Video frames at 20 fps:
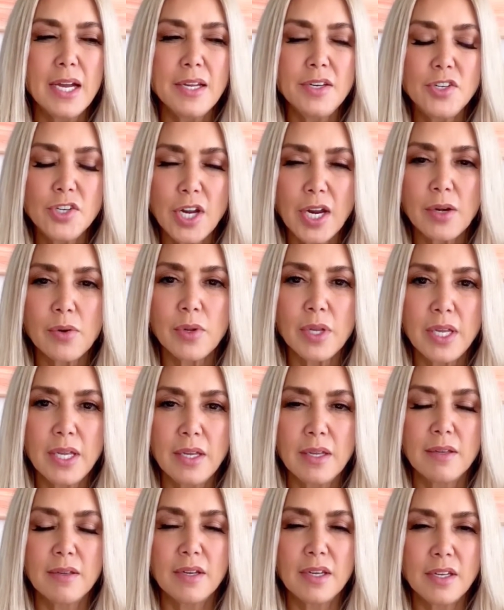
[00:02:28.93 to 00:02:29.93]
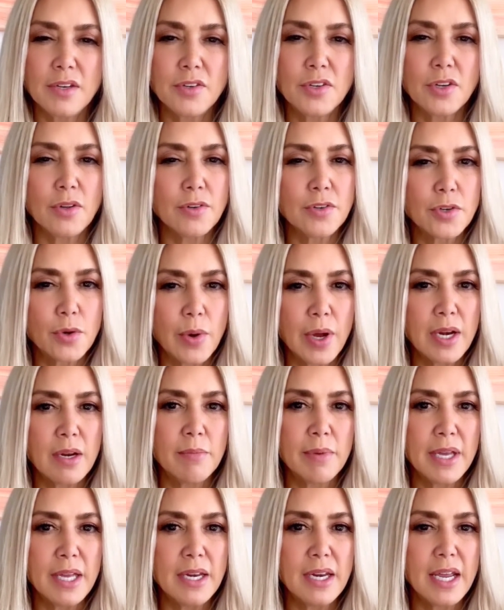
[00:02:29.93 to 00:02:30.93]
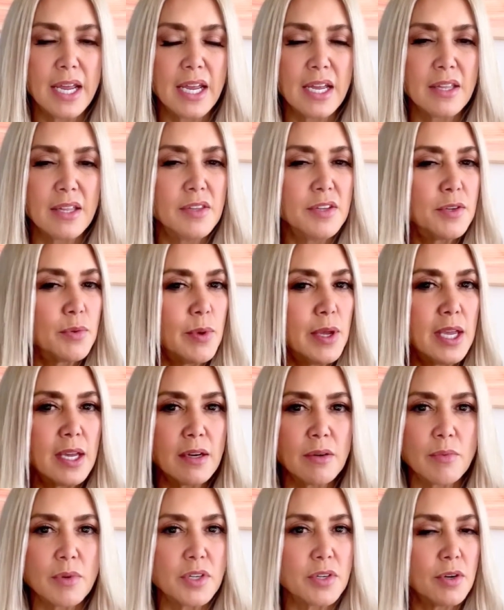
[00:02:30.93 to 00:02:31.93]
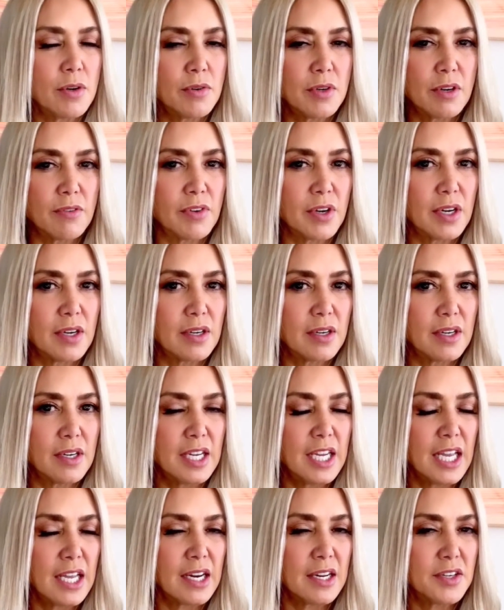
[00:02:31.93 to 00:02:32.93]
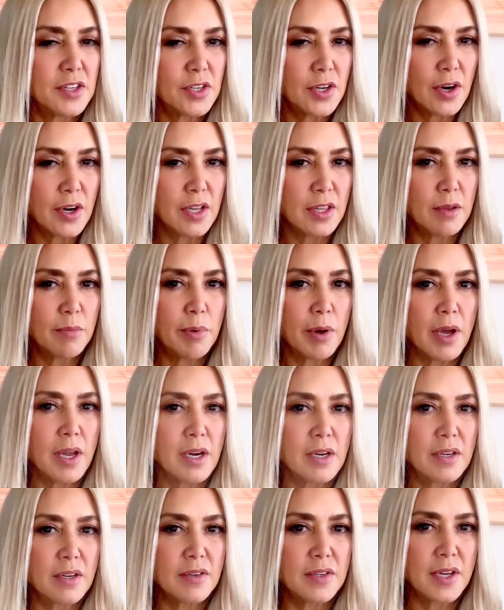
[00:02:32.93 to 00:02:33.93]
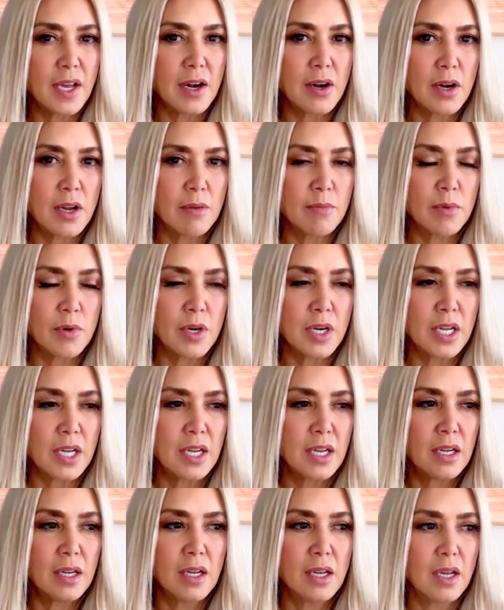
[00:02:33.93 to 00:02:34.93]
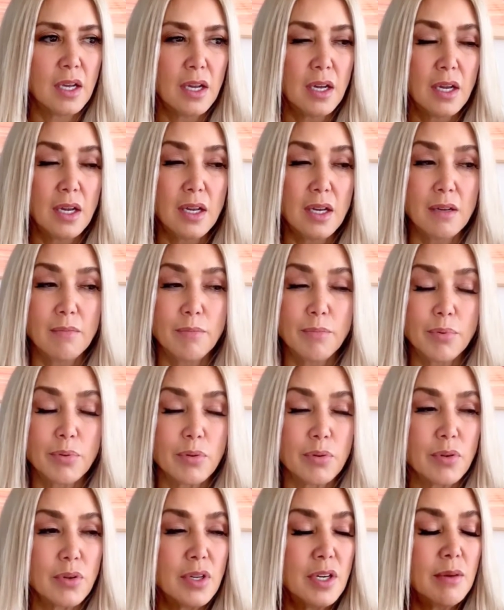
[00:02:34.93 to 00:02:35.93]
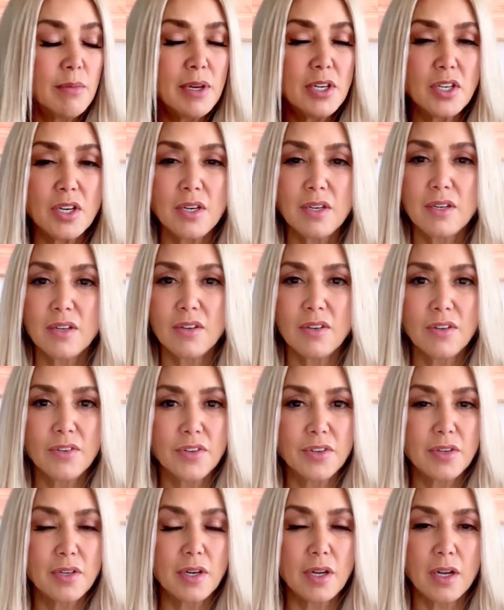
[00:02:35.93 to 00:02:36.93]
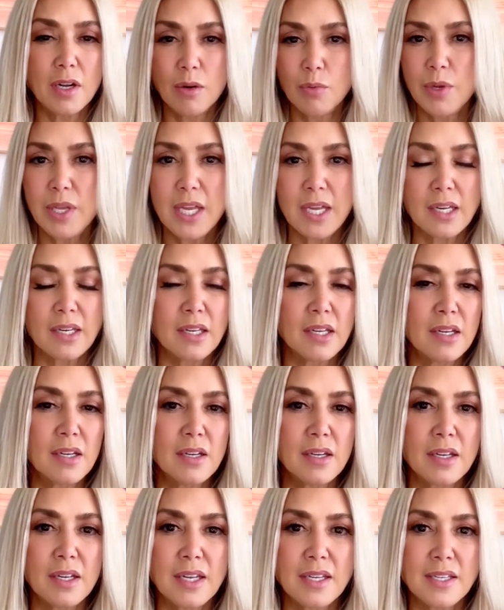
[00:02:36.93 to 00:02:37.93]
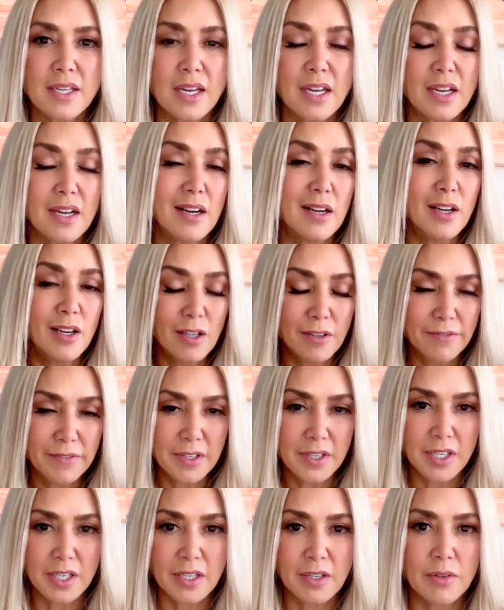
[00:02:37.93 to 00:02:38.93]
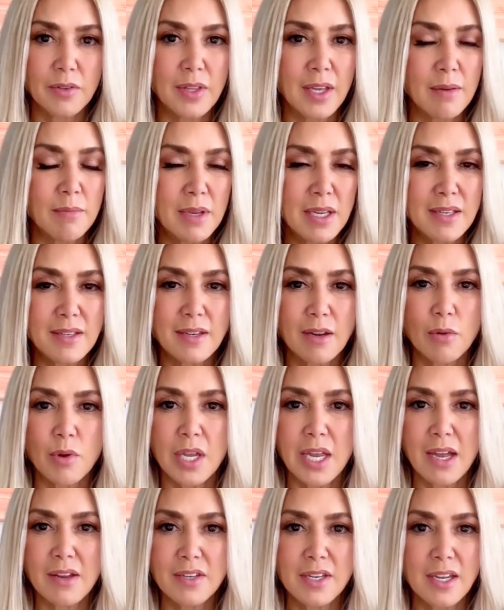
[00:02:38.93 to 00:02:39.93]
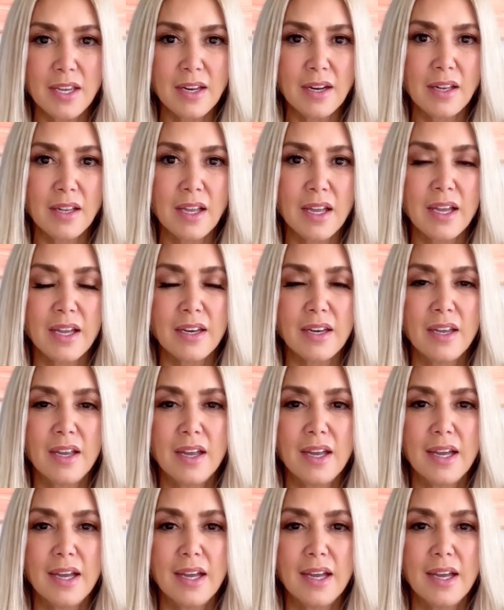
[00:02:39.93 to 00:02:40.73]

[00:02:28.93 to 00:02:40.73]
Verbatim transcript: generally indulge quite a bit, and this weekend was no different. Again, I started the product on Saturday morning, pretty much indulged all weekend long, as I often do. That means going out to eat a lot,